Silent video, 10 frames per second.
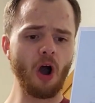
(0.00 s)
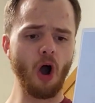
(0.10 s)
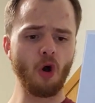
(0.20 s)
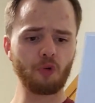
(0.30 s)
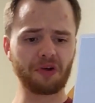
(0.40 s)

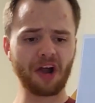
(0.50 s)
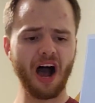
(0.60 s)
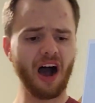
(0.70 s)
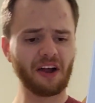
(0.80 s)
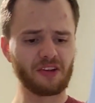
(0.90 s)
Oh
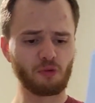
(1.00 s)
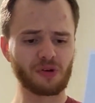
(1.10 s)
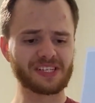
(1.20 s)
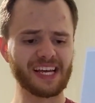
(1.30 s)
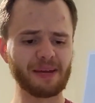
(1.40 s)
God, it
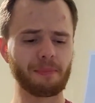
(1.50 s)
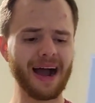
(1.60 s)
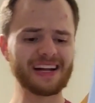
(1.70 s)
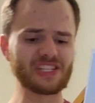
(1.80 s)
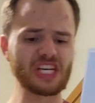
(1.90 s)
was in
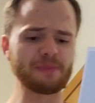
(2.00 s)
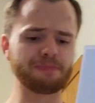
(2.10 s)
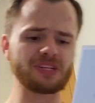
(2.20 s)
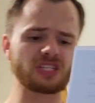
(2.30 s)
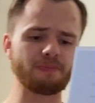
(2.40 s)
my
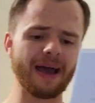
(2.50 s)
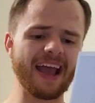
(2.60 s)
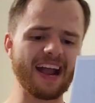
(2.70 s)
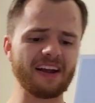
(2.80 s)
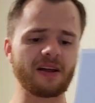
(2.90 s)
deepest
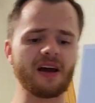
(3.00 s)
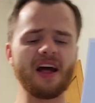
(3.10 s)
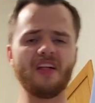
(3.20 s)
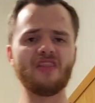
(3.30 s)
pain